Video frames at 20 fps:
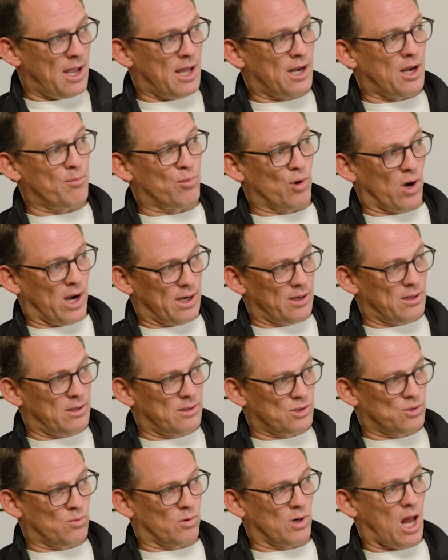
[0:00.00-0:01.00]
and a brand.
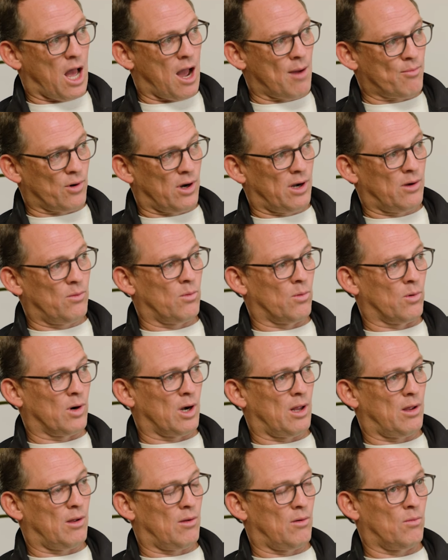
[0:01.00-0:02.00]
So we're going
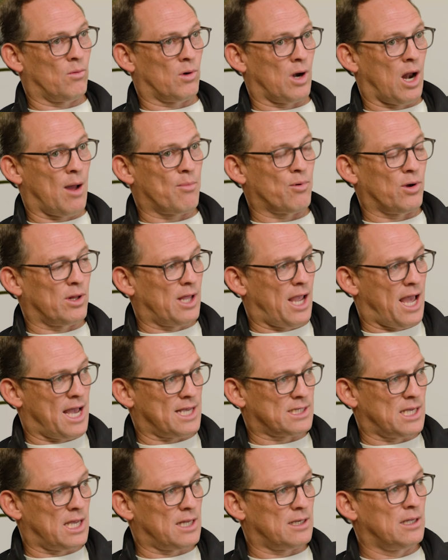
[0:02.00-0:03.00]
to operate the
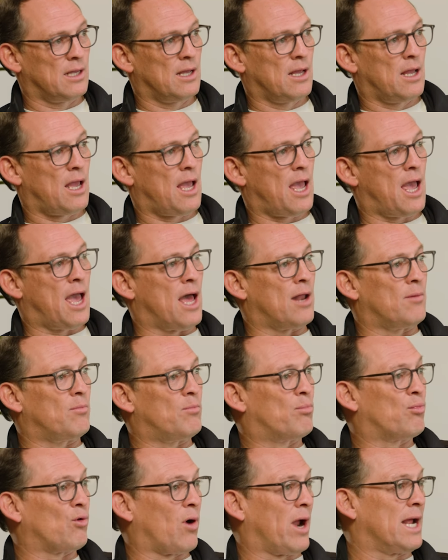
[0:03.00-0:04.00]
asset and
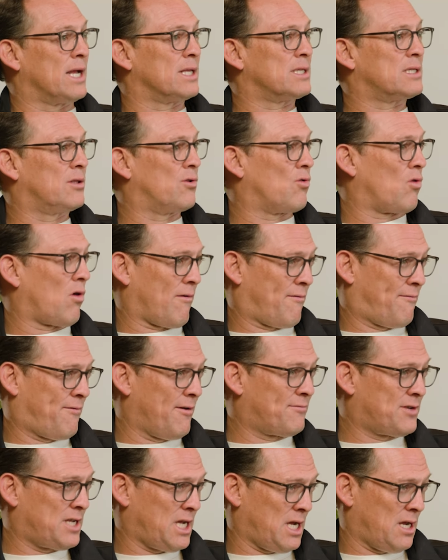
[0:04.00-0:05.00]
brands, and there are
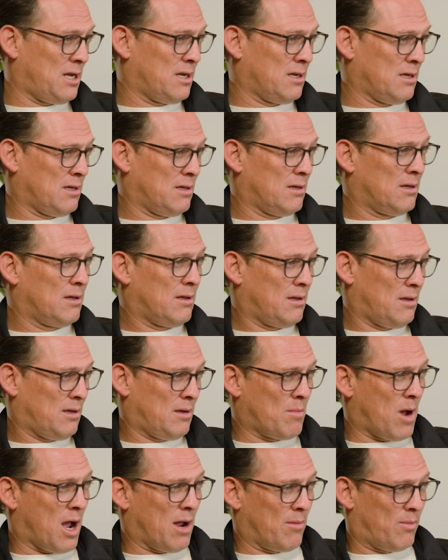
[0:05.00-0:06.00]
15,
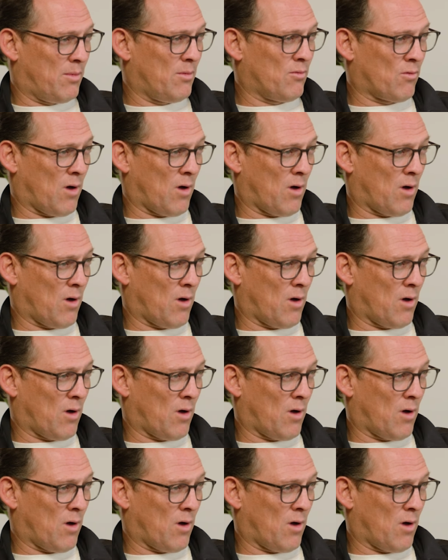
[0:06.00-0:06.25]
right?